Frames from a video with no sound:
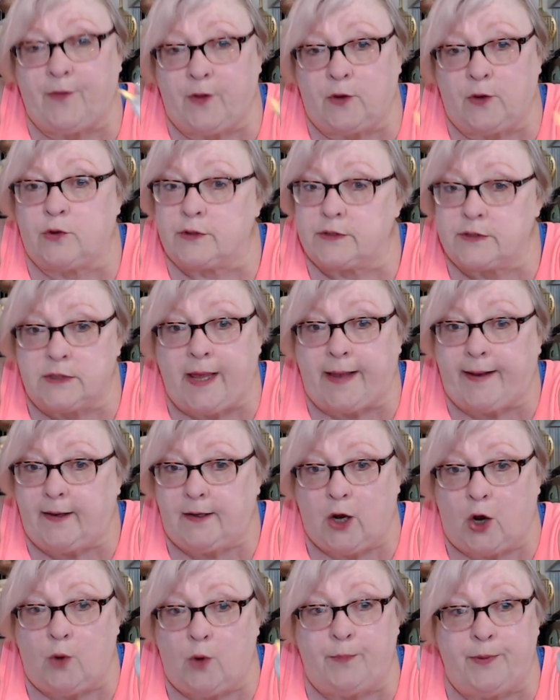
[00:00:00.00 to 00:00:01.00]
that looks like an
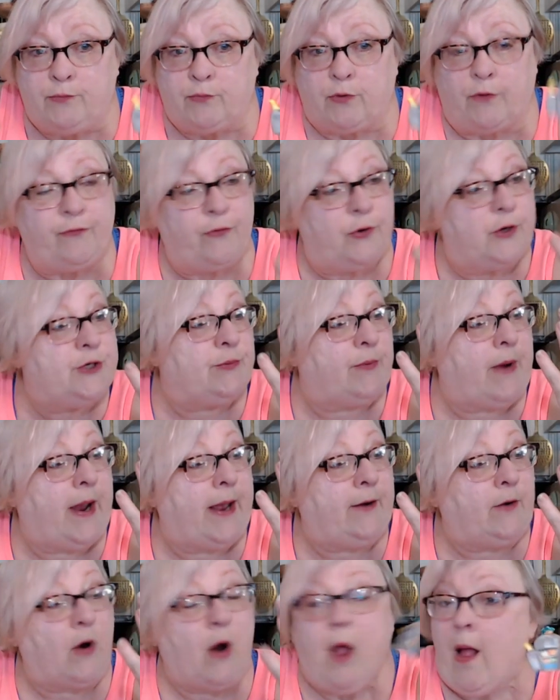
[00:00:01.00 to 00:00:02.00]
open
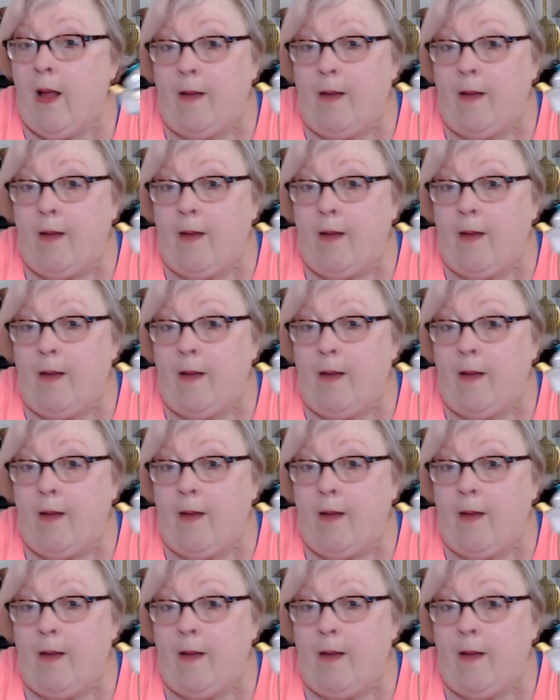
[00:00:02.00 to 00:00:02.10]
refrigerator?